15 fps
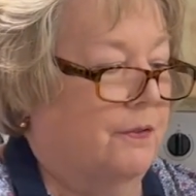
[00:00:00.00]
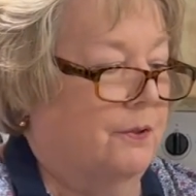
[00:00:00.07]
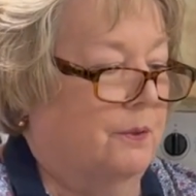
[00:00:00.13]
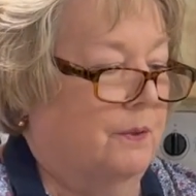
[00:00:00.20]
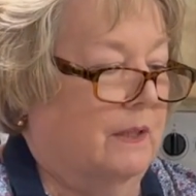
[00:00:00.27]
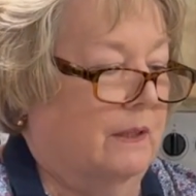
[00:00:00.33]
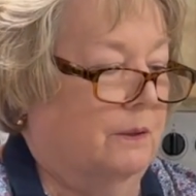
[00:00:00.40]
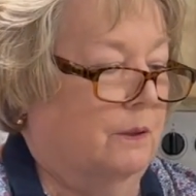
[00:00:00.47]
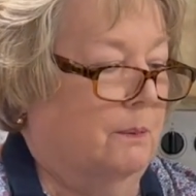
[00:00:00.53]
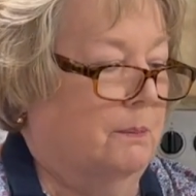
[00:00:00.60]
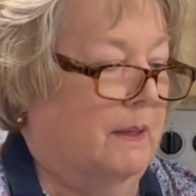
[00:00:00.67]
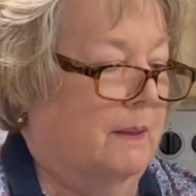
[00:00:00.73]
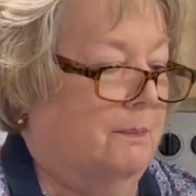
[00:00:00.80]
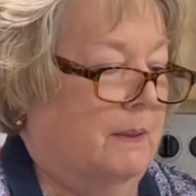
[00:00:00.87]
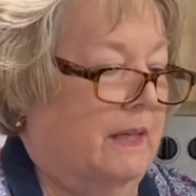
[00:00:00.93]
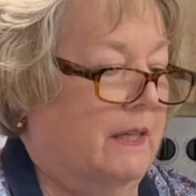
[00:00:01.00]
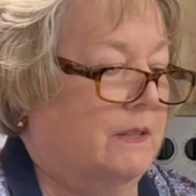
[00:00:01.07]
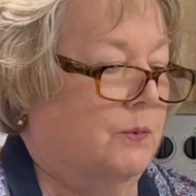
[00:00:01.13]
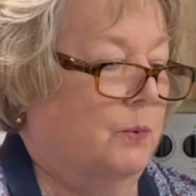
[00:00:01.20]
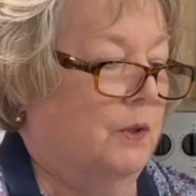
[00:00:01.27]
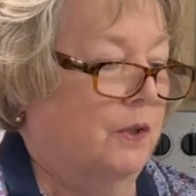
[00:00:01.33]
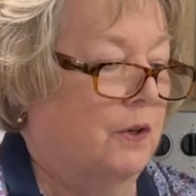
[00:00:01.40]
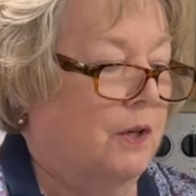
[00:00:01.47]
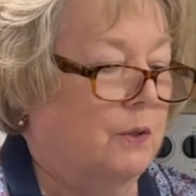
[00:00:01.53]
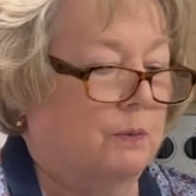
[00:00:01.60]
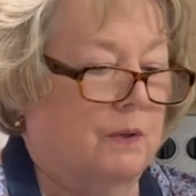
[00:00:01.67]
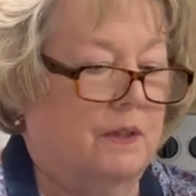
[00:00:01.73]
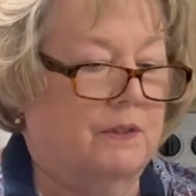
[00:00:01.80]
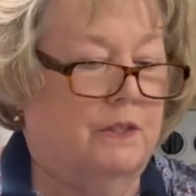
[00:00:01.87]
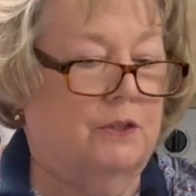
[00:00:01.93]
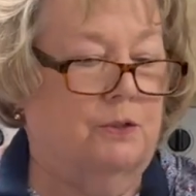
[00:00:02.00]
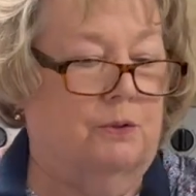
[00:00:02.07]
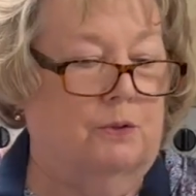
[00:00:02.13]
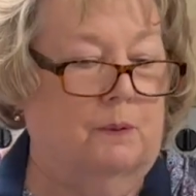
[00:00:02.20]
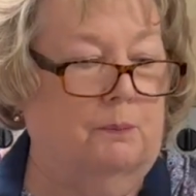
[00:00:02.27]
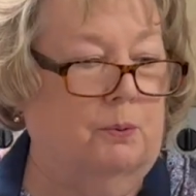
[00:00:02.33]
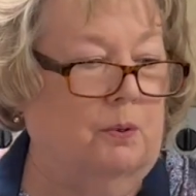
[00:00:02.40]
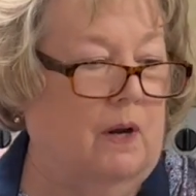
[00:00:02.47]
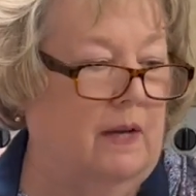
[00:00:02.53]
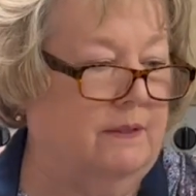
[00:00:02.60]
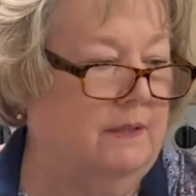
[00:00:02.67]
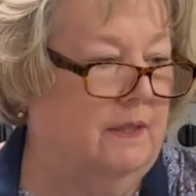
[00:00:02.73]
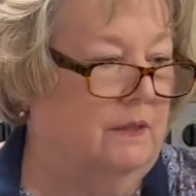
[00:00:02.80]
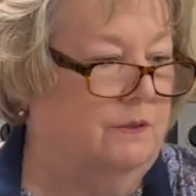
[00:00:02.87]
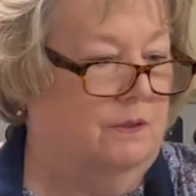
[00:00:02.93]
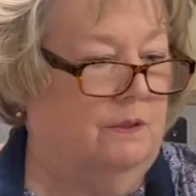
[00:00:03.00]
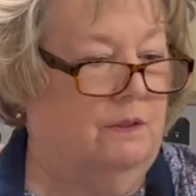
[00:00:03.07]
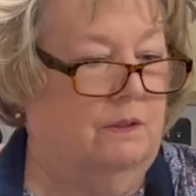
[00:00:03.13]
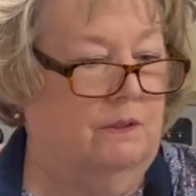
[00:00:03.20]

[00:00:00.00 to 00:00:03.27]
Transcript: through it a little bit because we're going to run this through the processor.